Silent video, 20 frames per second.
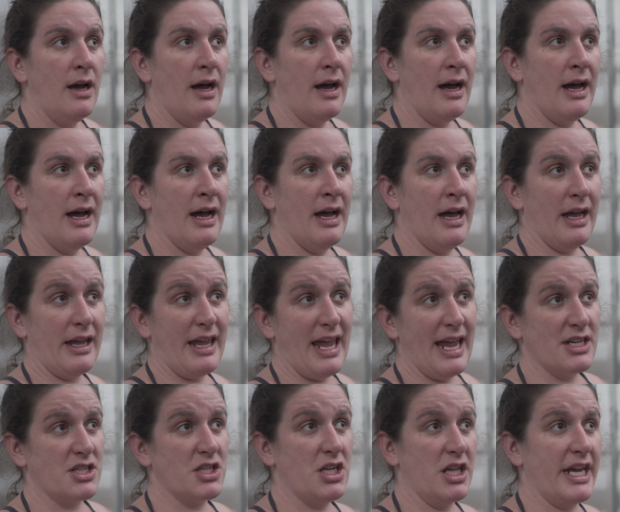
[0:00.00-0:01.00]
Uh,
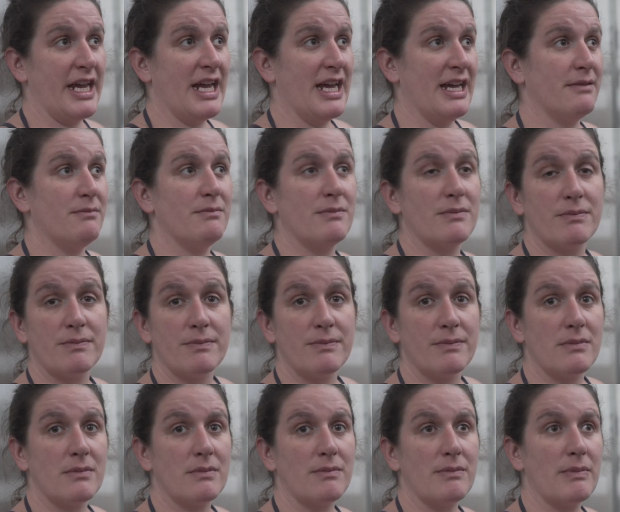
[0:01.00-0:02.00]
occasionally it
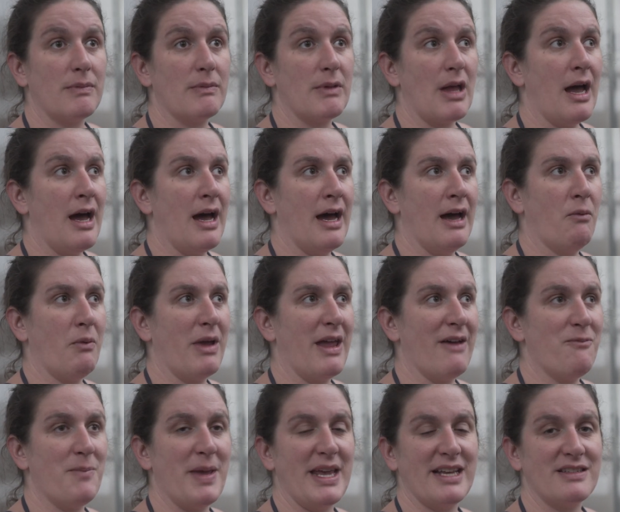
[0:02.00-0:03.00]
uh, we
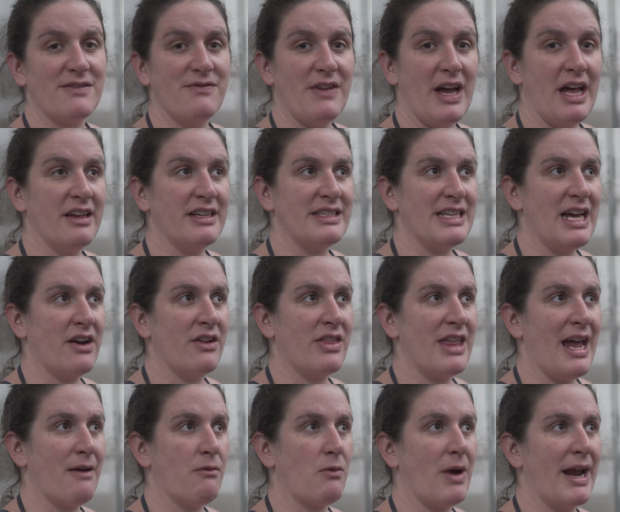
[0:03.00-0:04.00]
have peaks and valleys out of
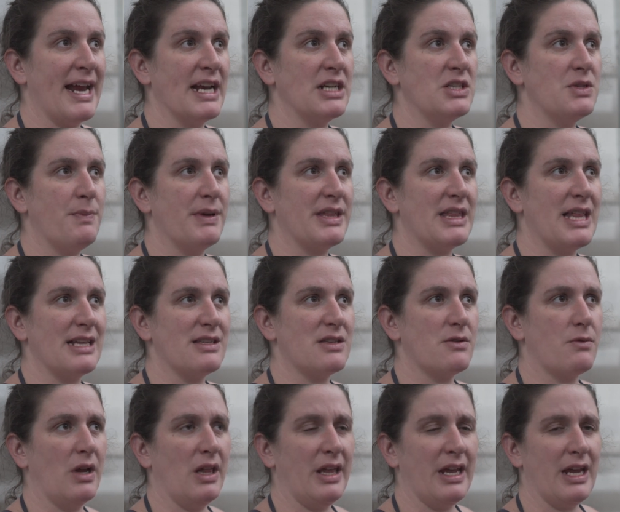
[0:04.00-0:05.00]
that range, but that's
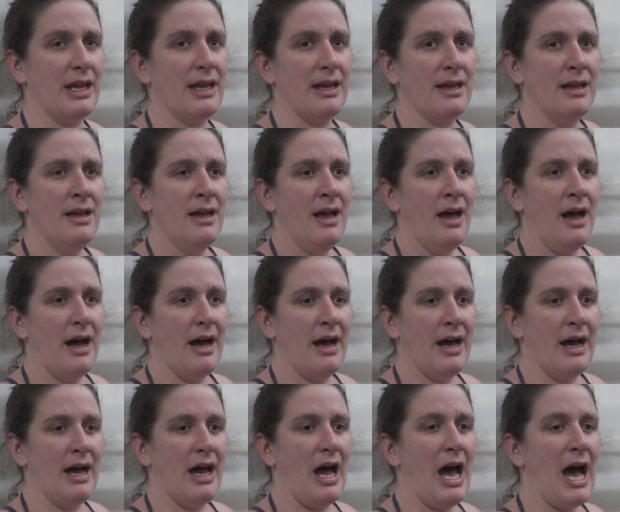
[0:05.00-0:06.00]
a really
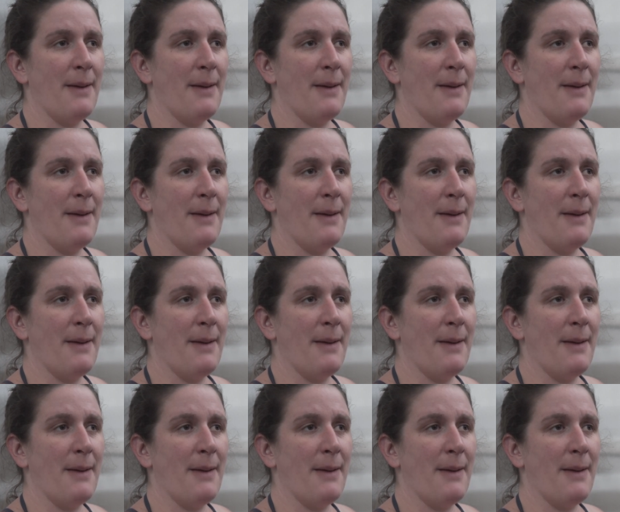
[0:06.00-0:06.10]
uh,